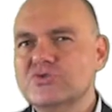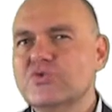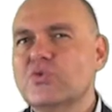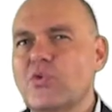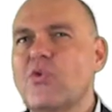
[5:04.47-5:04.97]

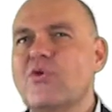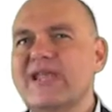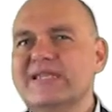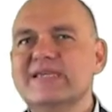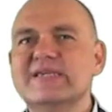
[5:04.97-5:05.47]
stored
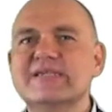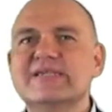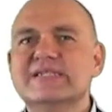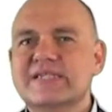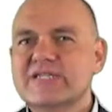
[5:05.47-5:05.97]
locally,
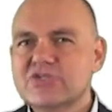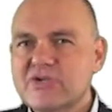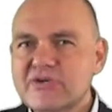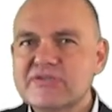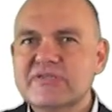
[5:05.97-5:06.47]
such
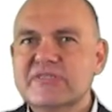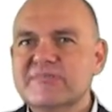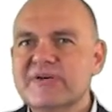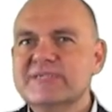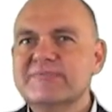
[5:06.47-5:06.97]

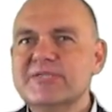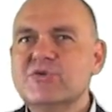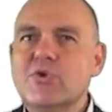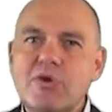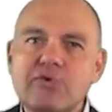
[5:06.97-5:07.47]
content must be
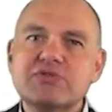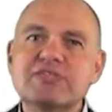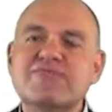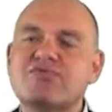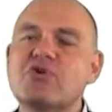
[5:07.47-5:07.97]

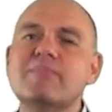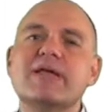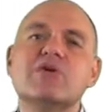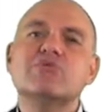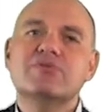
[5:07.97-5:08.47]
downloaded from
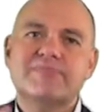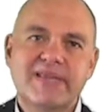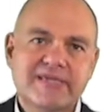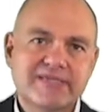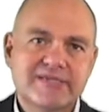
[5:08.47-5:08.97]
another
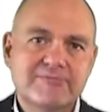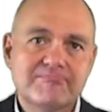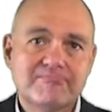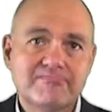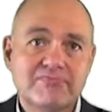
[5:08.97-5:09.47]
place.
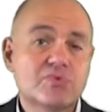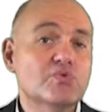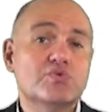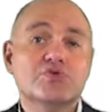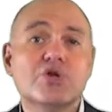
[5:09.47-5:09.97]

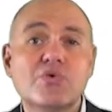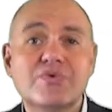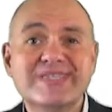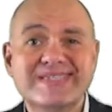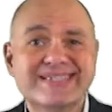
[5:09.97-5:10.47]
To do
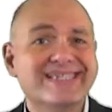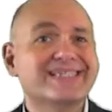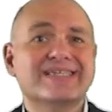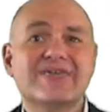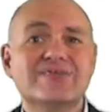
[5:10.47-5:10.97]
so, it's
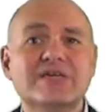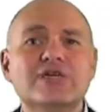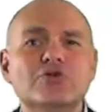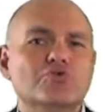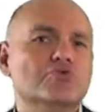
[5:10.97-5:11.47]
necessary
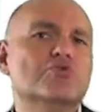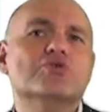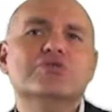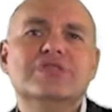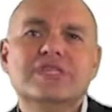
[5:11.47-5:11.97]
to
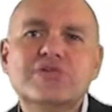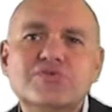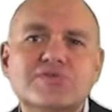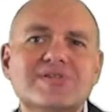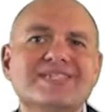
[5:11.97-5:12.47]

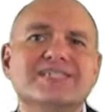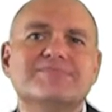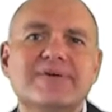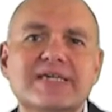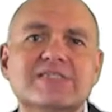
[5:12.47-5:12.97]
continuously
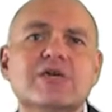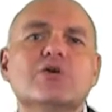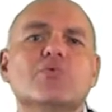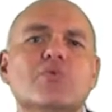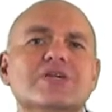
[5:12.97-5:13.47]
inspect
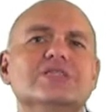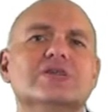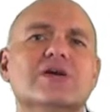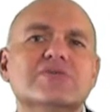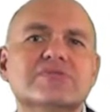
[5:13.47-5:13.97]

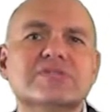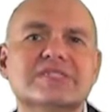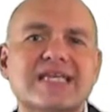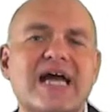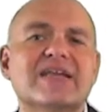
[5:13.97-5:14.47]
which
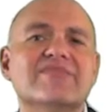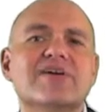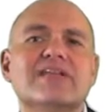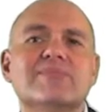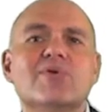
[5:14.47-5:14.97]
contents are
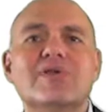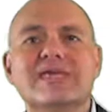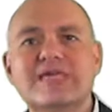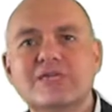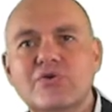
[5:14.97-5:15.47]
available
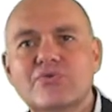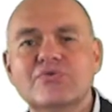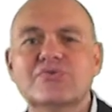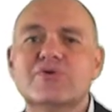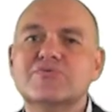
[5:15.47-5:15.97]
in
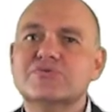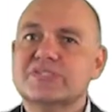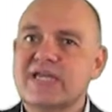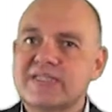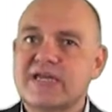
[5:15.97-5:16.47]
other
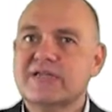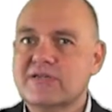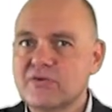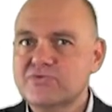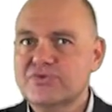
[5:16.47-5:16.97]
nodes that are
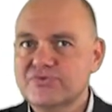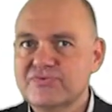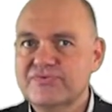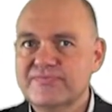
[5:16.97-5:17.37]
closer.